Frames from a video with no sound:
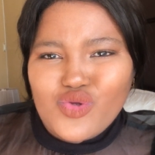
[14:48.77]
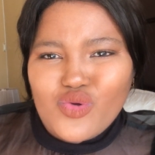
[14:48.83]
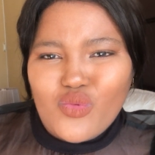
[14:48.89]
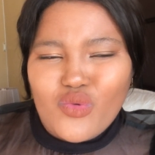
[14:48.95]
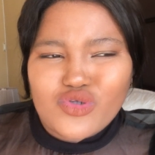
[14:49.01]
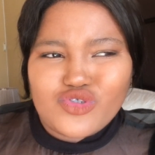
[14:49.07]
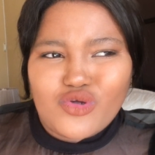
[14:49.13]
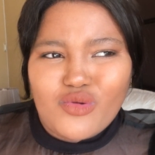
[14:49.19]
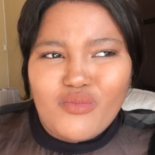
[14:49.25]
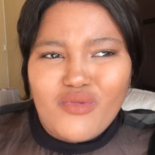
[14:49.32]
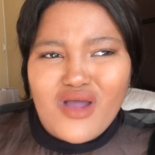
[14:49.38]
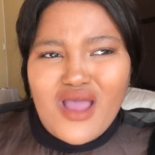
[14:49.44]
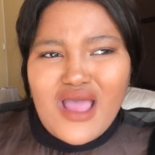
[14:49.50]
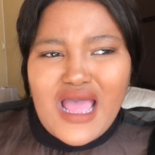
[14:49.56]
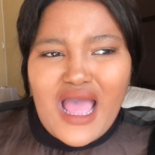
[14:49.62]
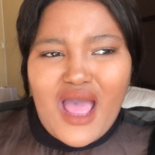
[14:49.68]
your wardrobe?
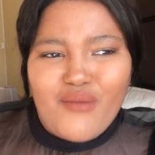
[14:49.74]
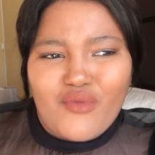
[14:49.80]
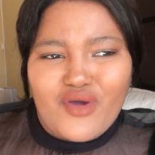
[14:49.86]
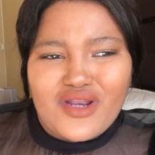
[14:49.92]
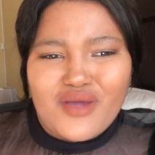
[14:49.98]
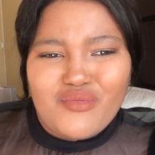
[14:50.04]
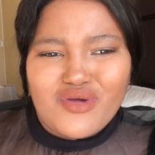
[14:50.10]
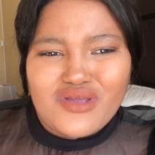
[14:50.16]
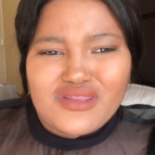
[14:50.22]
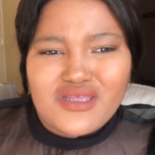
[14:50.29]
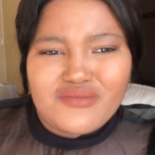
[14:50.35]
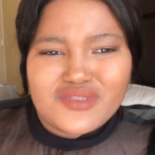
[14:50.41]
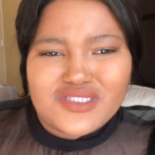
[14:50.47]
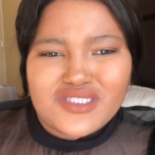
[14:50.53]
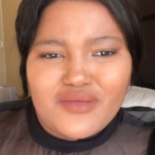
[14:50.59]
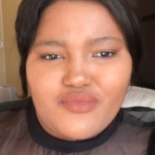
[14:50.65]
I'm gonna put
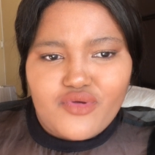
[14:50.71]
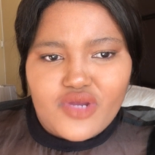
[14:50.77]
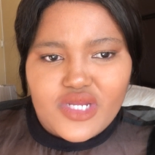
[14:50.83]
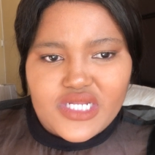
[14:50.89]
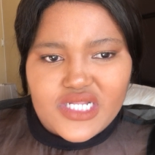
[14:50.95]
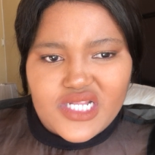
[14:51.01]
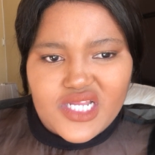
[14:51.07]
them separately.